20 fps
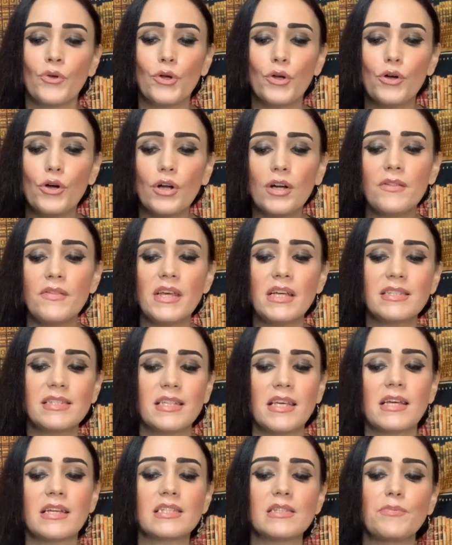Could these
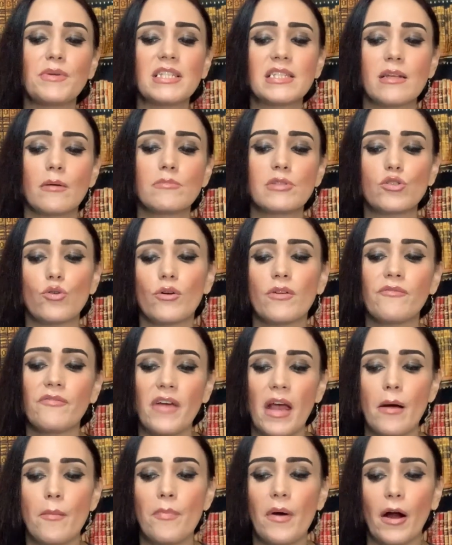things be some sort of
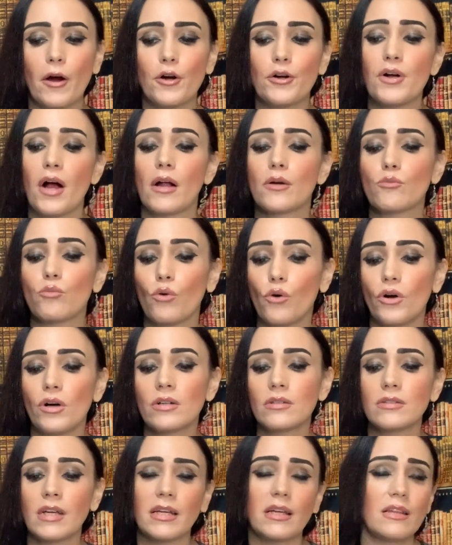vampire gone
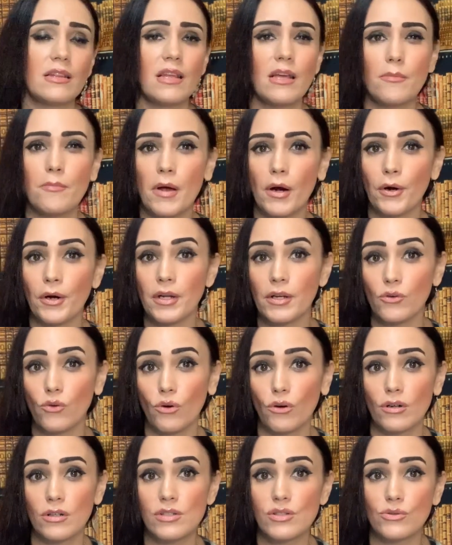wrong, like in the American
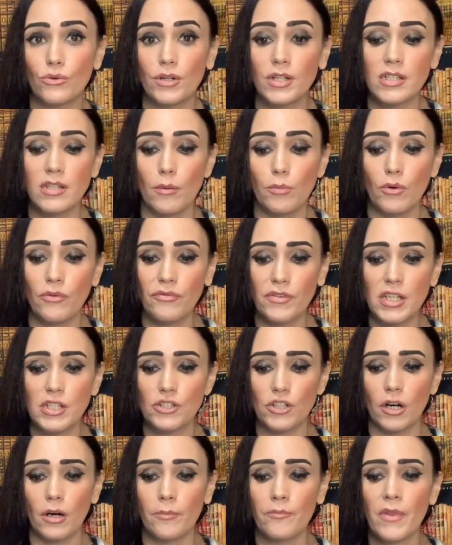Horror Story double
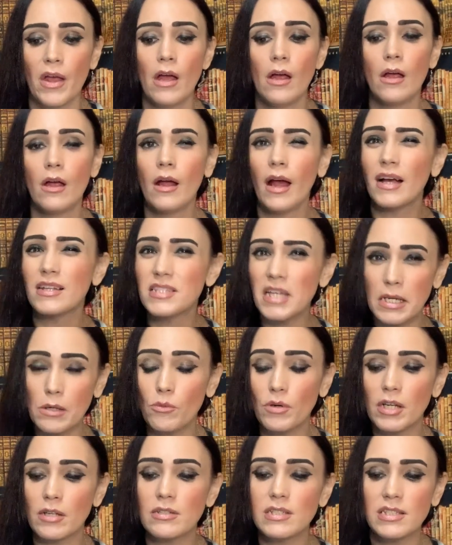feature? Has
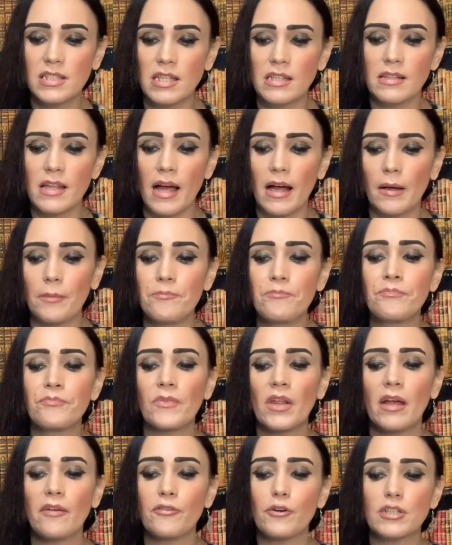anyone else seen that?
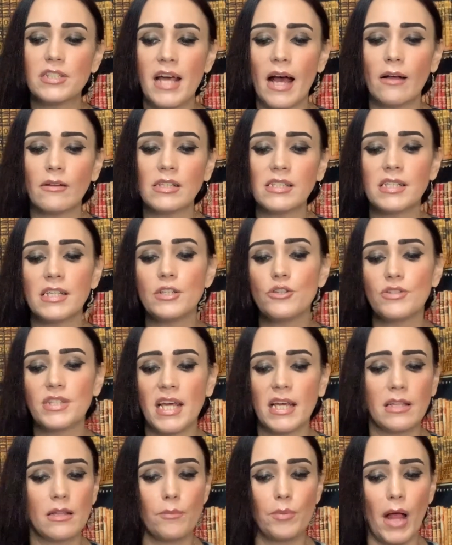If you're talented, you
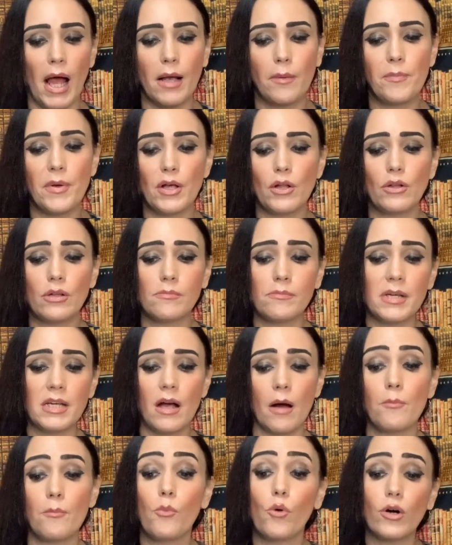take the black pill and
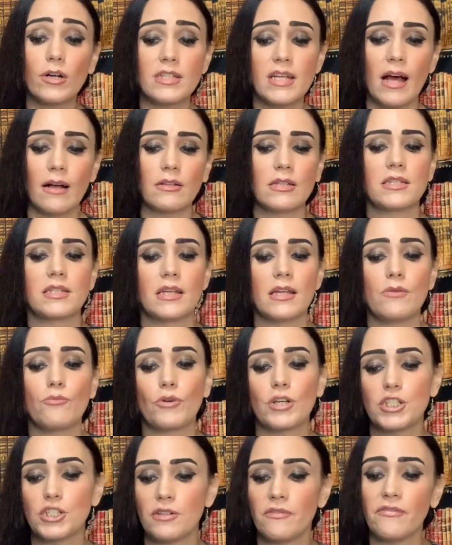become more talented,
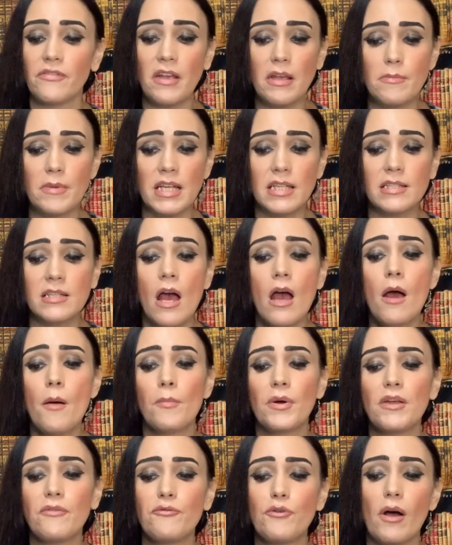rich and famous,
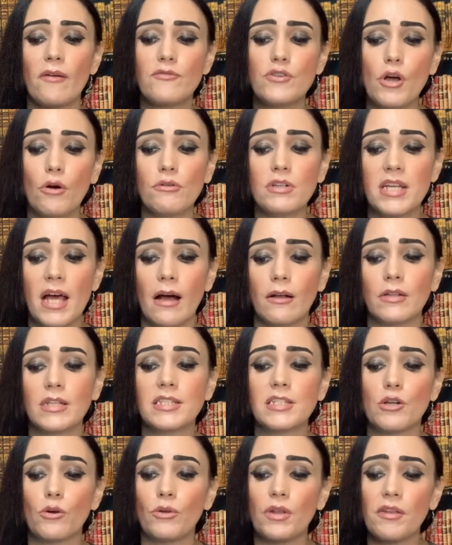but if you have no talent
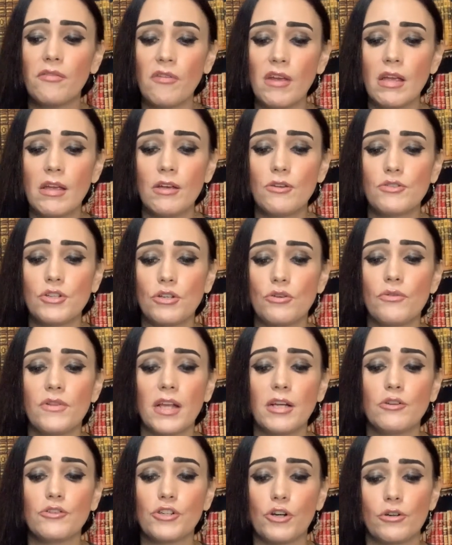and only think you do, then
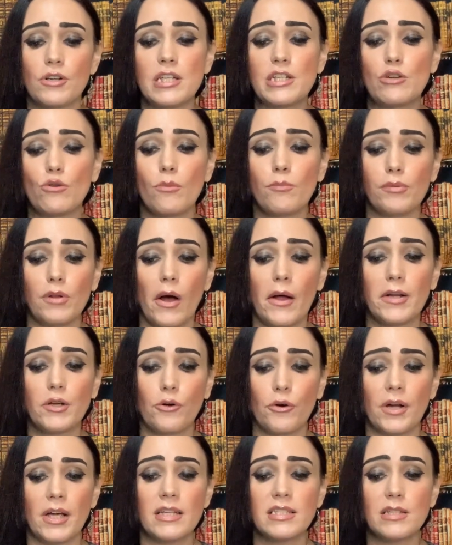you turn into a
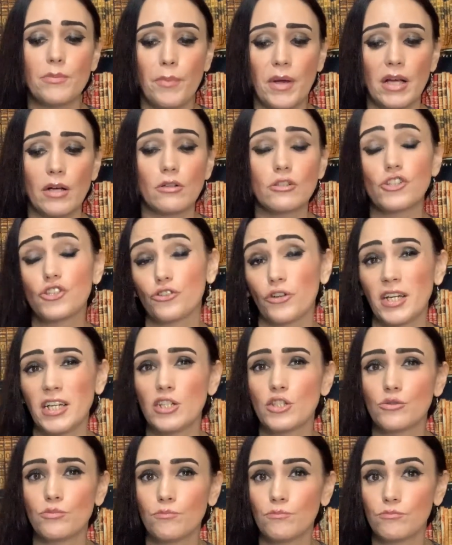blood-crazed, pale, strange,